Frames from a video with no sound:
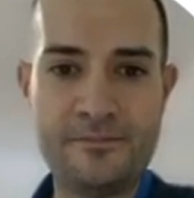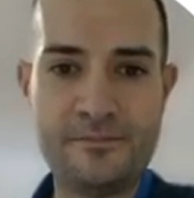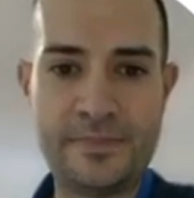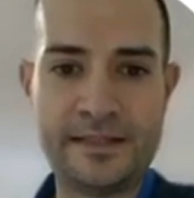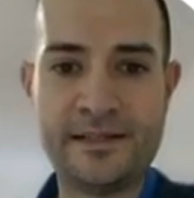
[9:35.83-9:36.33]

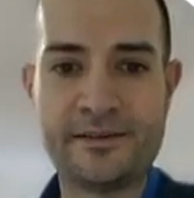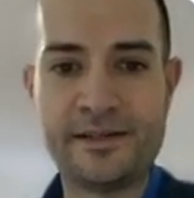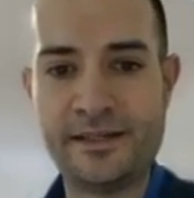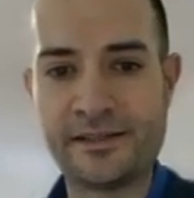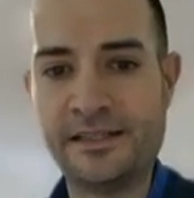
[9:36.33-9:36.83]
but in,
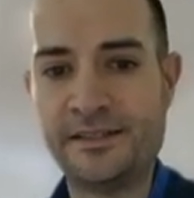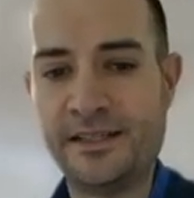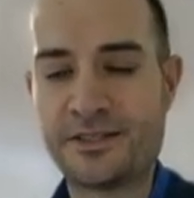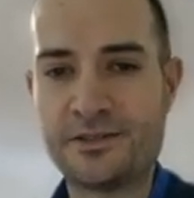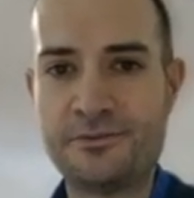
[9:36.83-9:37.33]
in reality
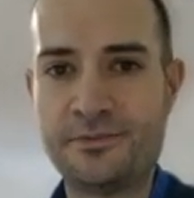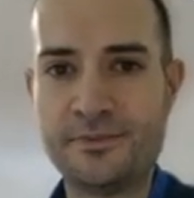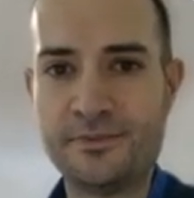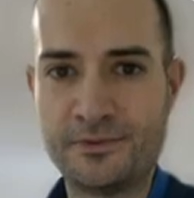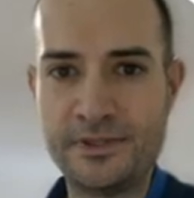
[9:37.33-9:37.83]
it's
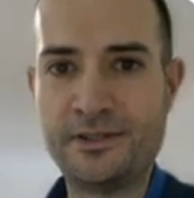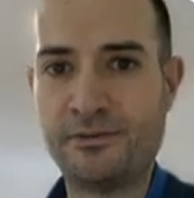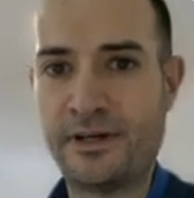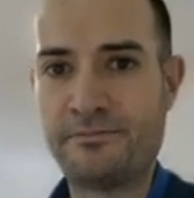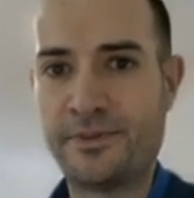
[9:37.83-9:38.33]

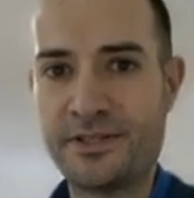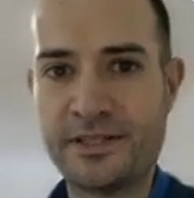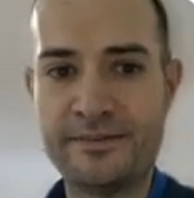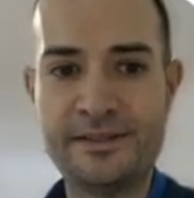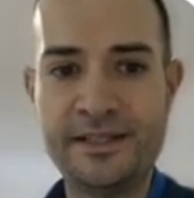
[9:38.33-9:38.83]

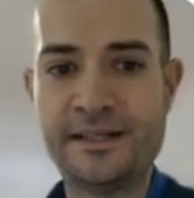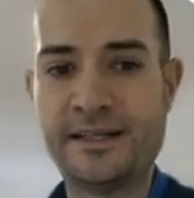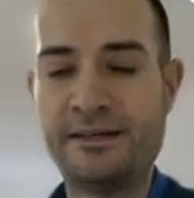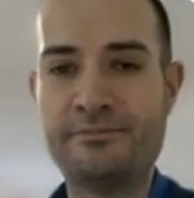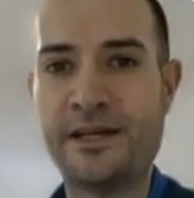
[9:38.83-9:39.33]
21.17
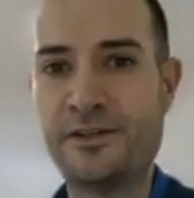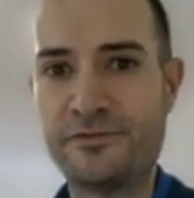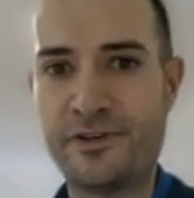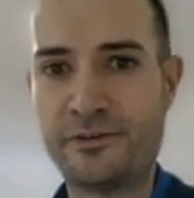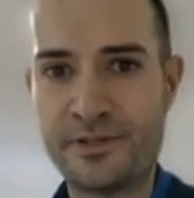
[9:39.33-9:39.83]
and minus
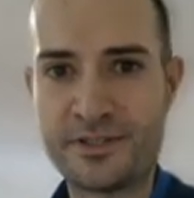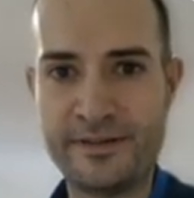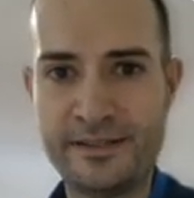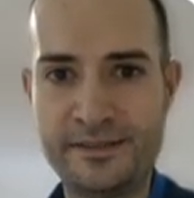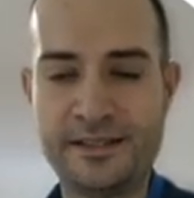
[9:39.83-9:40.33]

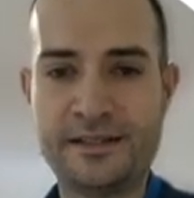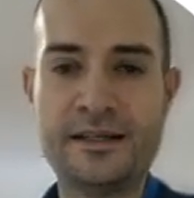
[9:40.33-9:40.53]
4.17.